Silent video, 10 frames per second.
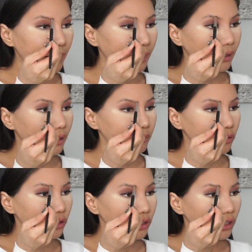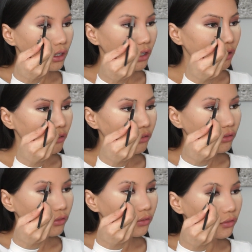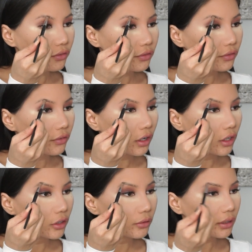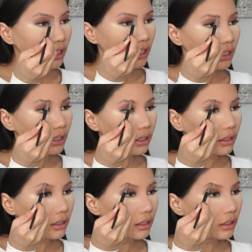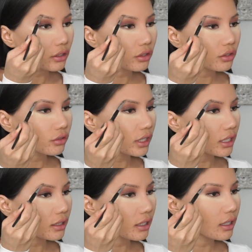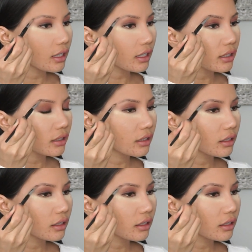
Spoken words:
and I'm just following it in a straight line